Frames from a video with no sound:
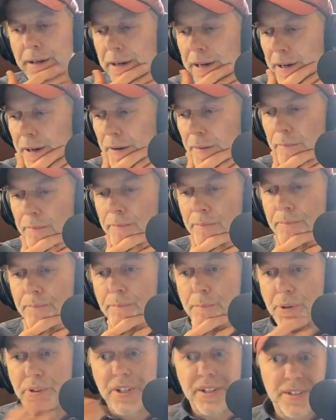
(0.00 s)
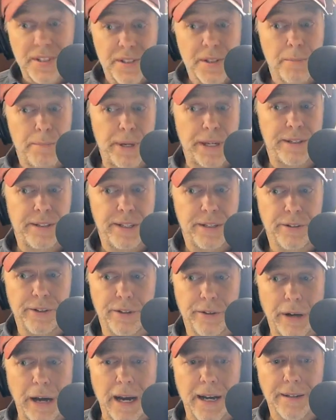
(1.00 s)
Um, but this is a big deal,
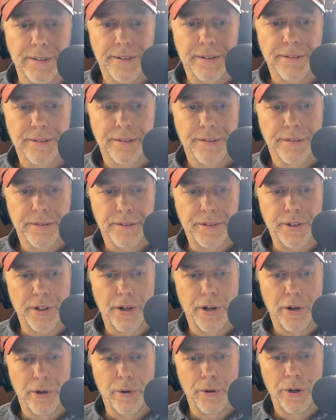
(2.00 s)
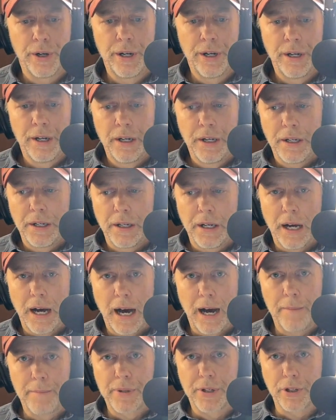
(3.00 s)
you guys. So
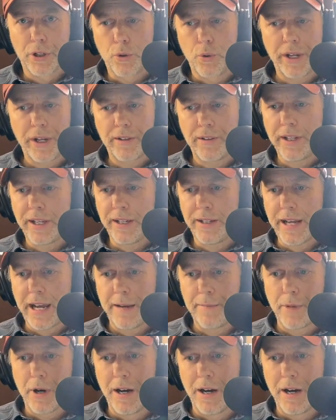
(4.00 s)
I'm going to quickly name